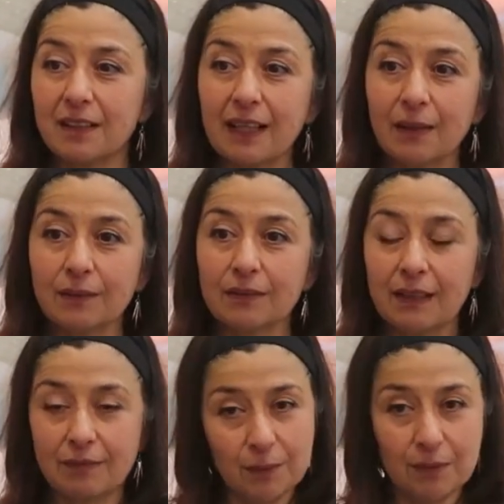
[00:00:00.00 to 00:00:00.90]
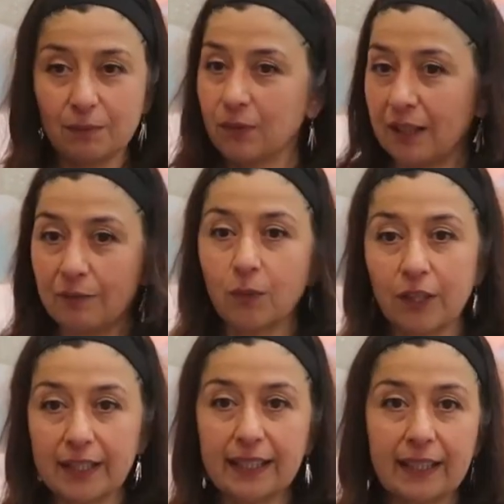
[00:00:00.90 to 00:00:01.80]
out, everyone kind of
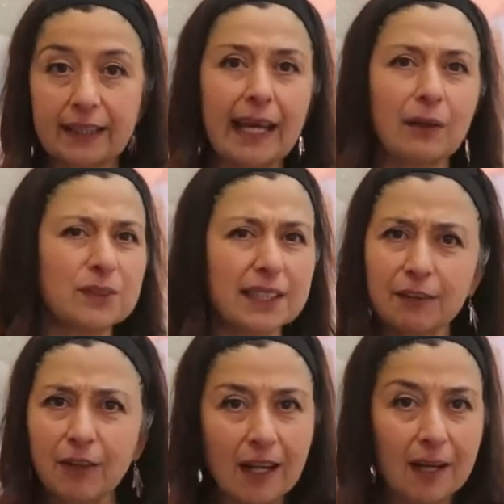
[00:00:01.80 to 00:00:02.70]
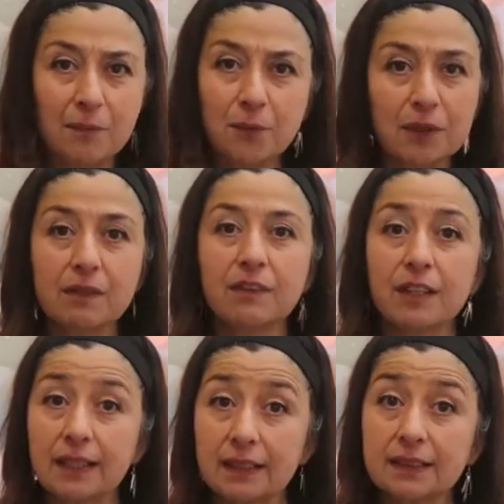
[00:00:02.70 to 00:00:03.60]
working, counting crabs, whatever
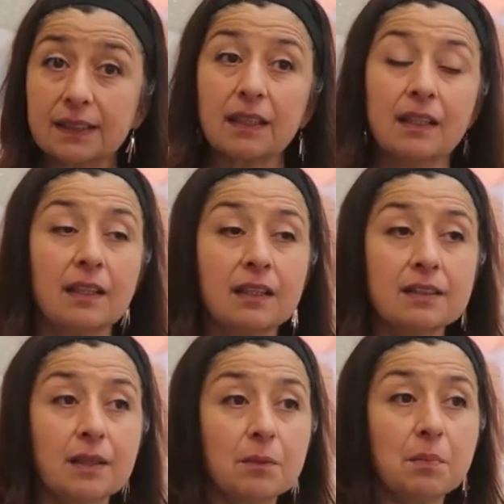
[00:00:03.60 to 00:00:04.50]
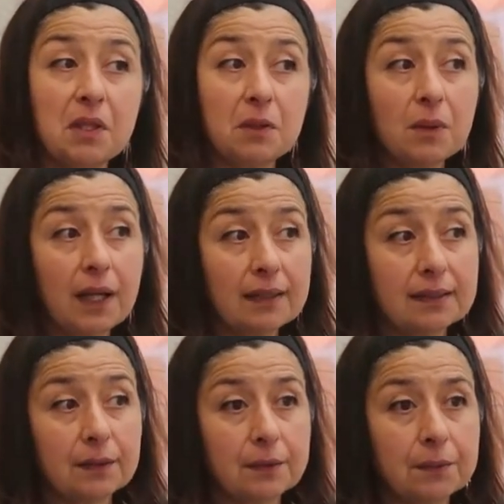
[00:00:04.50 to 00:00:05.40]
it is. So BU has
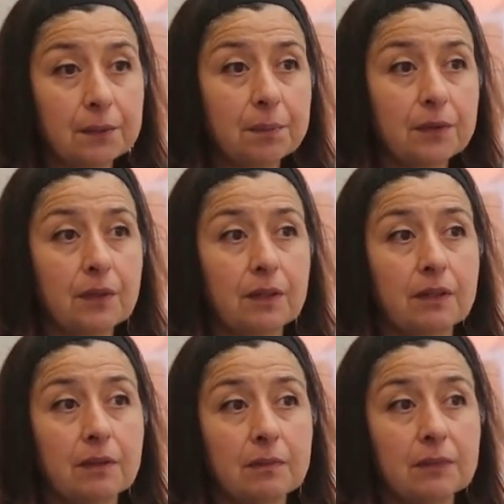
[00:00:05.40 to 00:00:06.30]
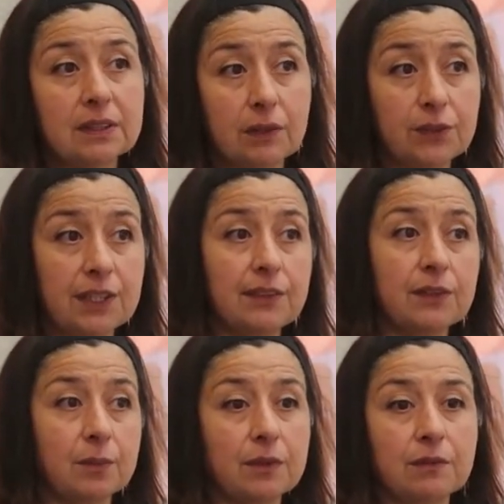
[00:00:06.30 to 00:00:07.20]
a group
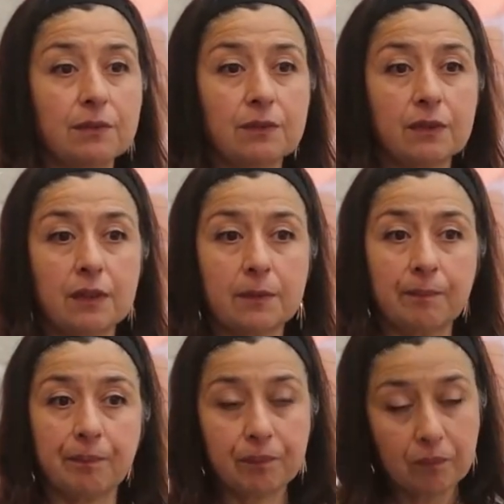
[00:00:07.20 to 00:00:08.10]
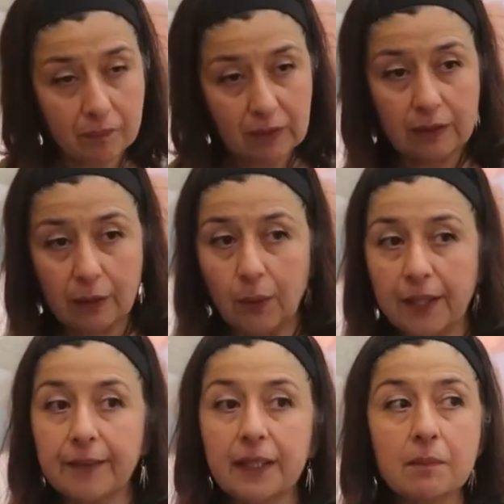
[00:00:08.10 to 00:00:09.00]
associated with the
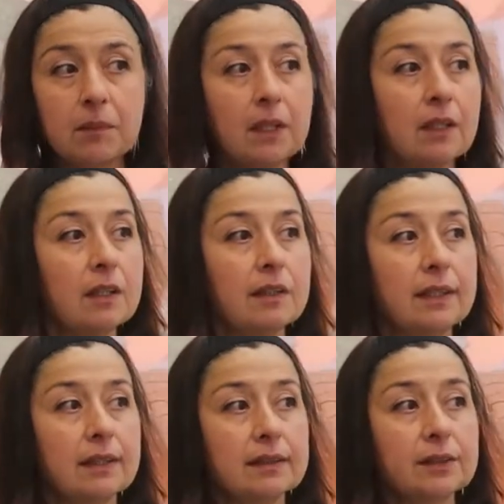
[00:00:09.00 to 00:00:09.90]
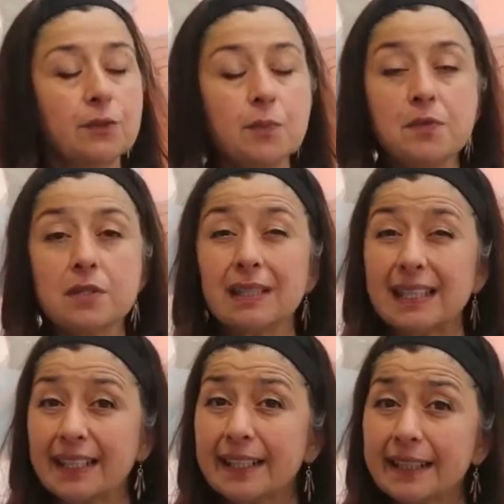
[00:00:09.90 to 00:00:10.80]
aquarium. There's groups in
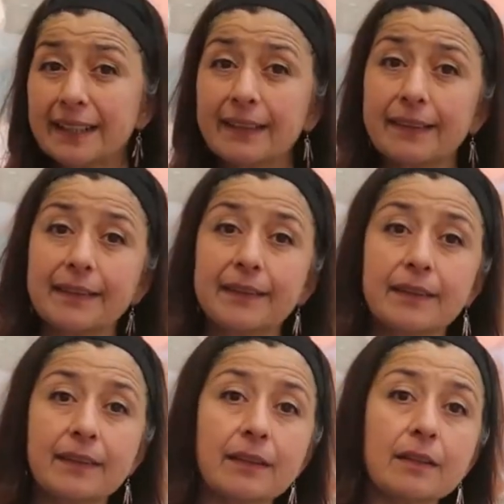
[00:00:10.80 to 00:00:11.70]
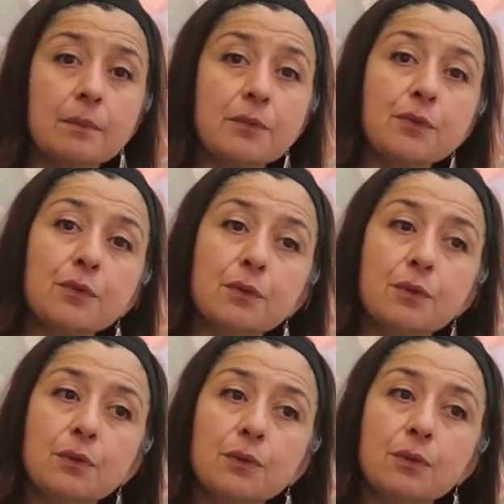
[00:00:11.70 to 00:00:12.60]
Lynn
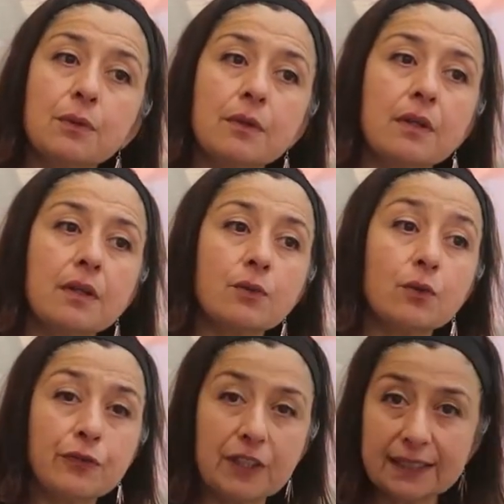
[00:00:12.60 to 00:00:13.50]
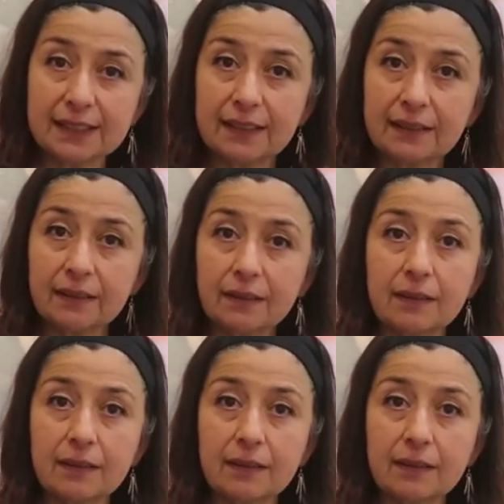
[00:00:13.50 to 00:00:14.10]
through Northeastern